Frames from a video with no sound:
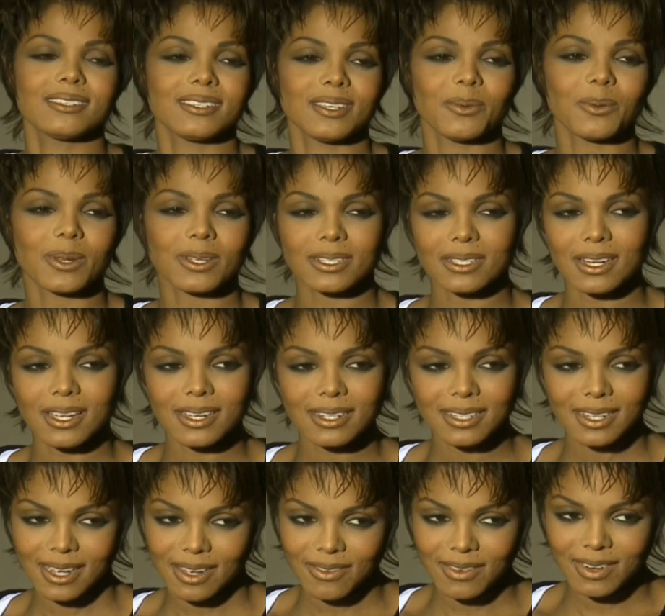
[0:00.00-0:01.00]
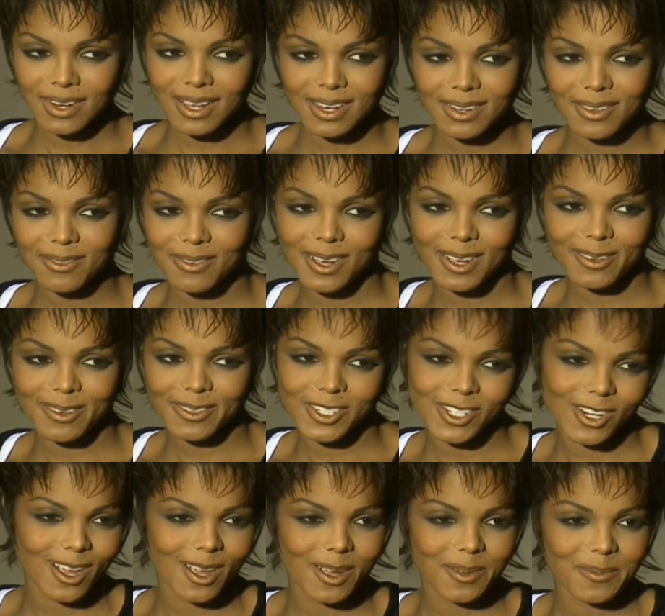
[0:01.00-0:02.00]
to see what it's like to have a 9-to-5
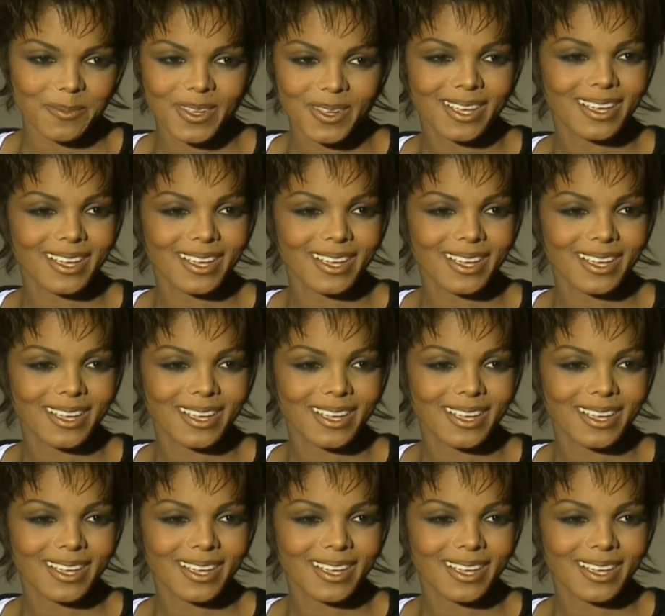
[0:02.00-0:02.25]
job